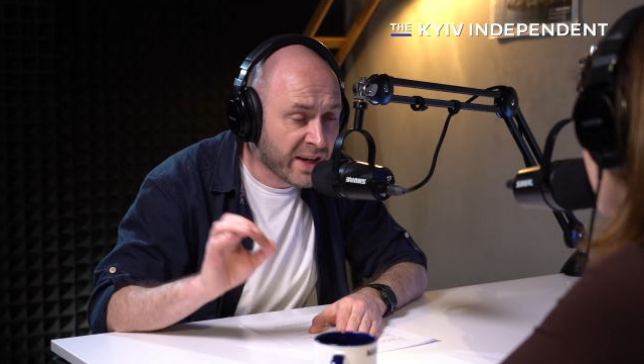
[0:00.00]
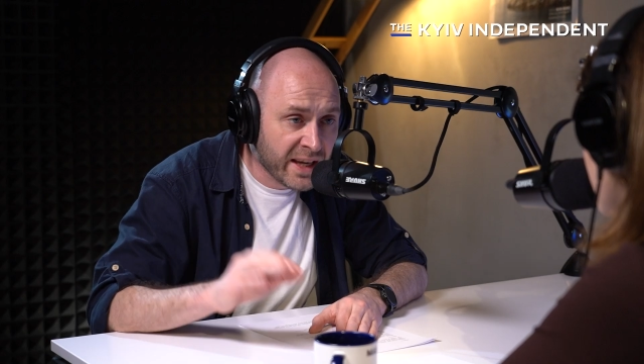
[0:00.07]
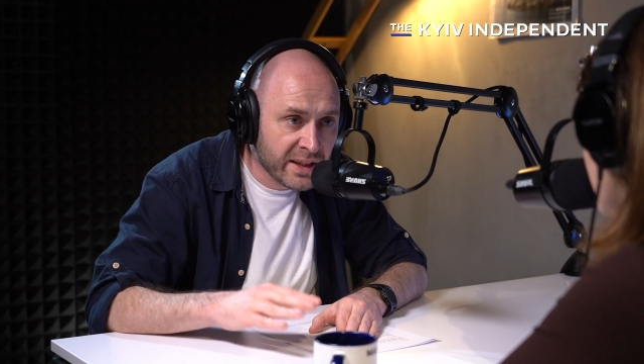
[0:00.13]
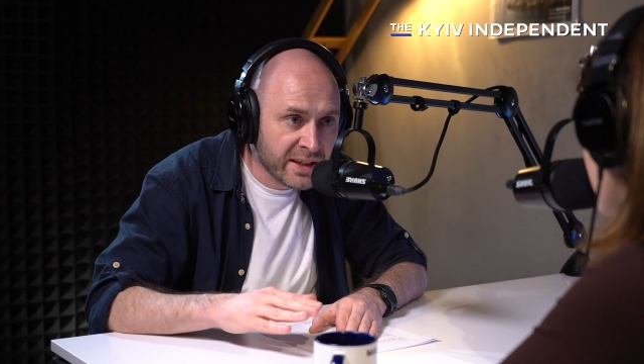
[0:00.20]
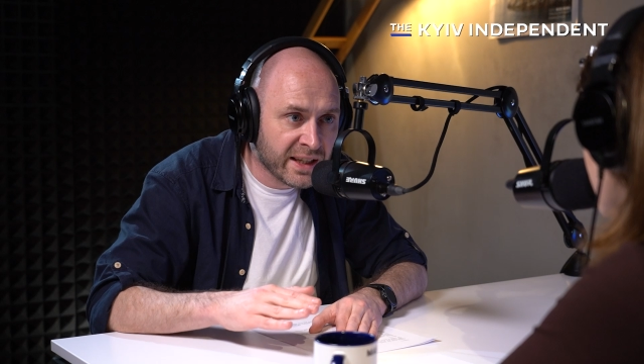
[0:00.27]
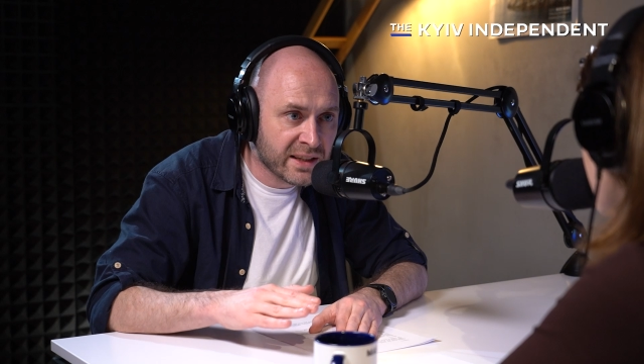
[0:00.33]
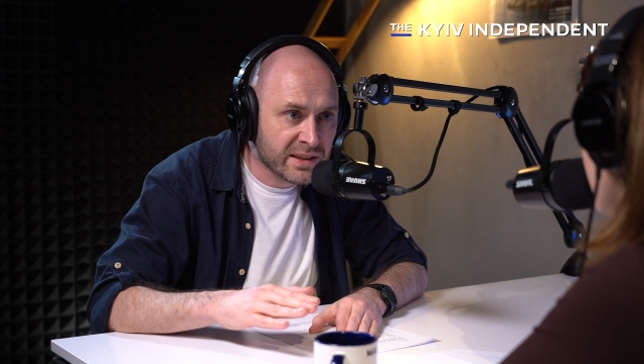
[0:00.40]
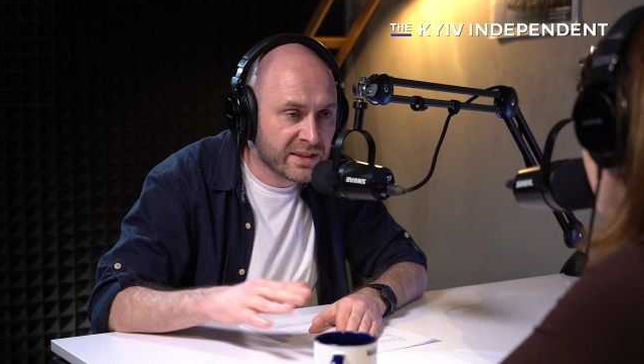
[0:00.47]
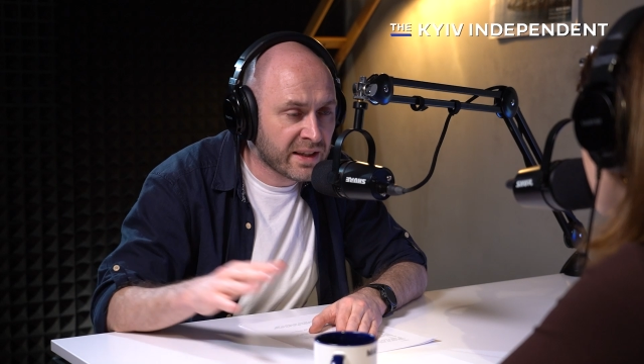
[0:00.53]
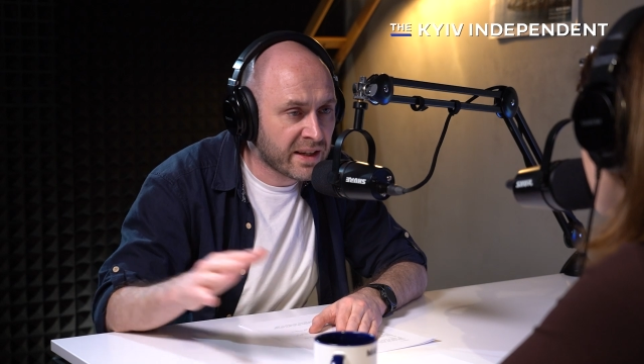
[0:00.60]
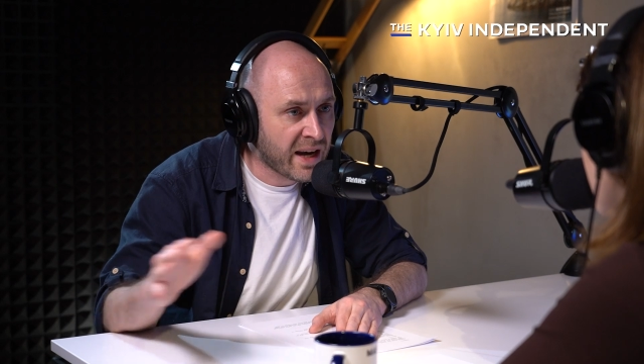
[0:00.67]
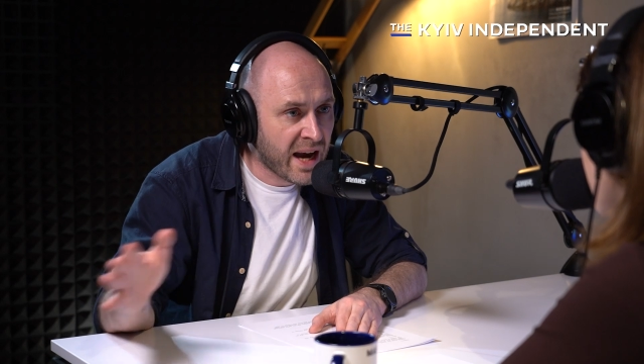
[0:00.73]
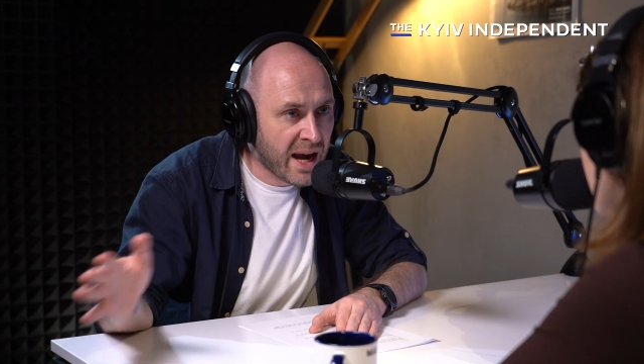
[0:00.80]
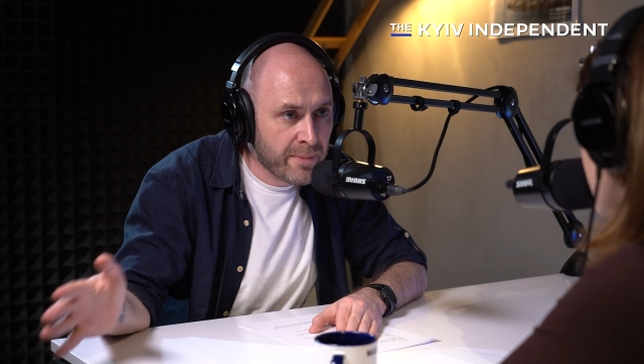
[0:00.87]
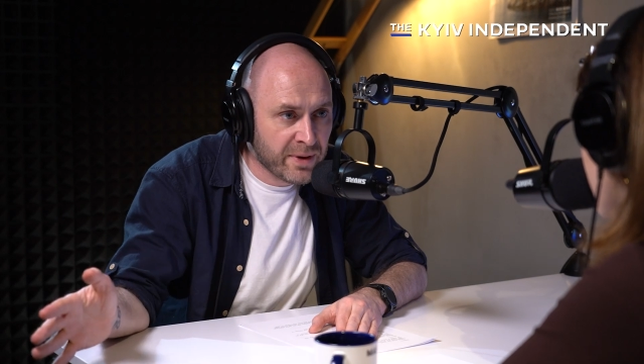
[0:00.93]
killings that
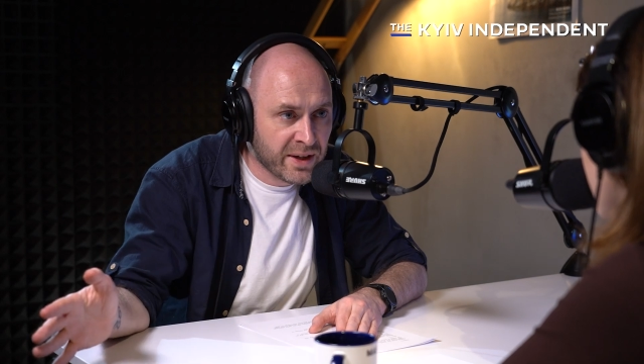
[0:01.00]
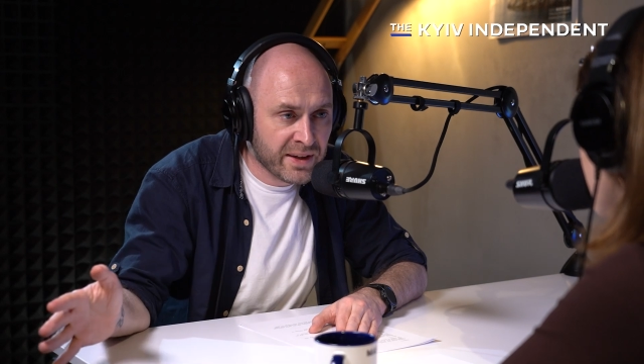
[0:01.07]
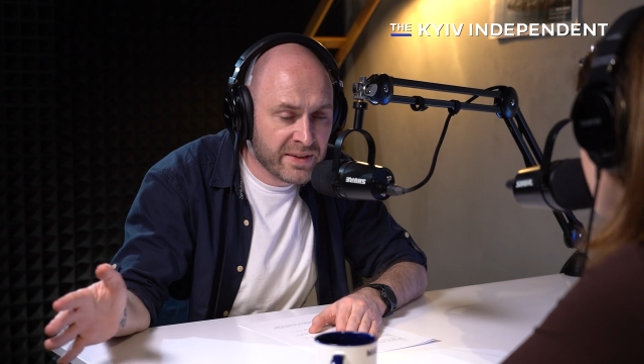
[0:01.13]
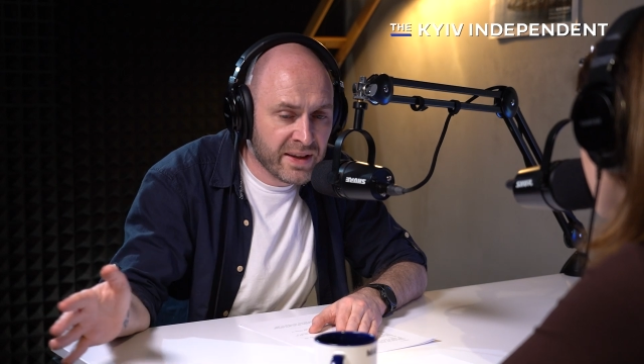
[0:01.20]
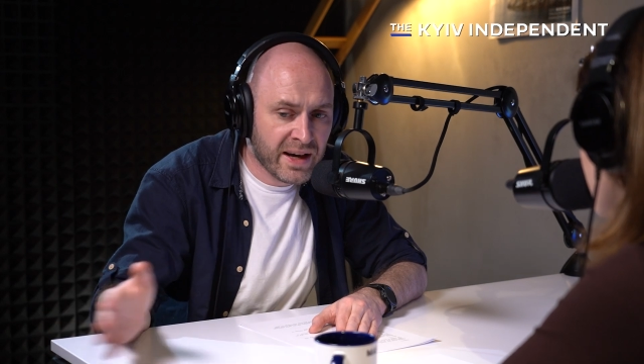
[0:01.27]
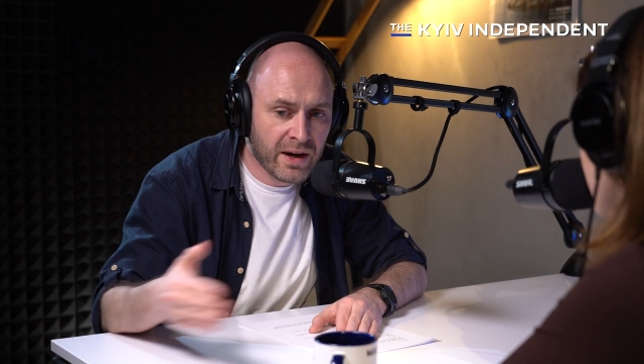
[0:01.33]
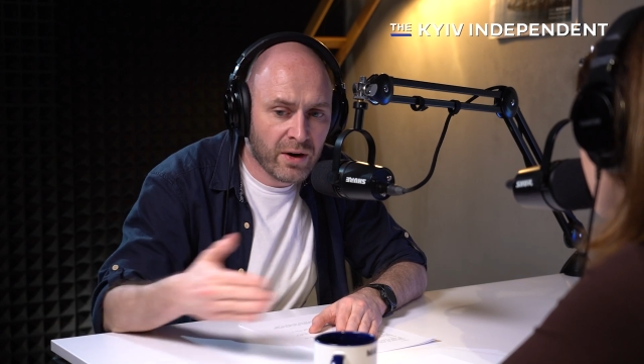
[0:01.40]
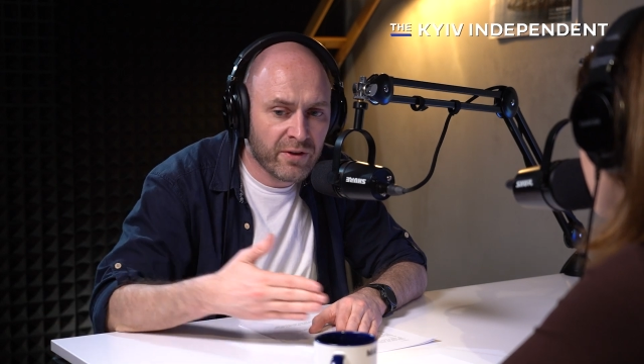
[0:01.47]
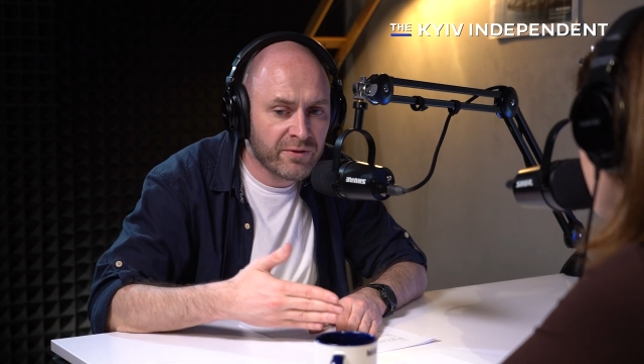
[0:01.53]
are happening there,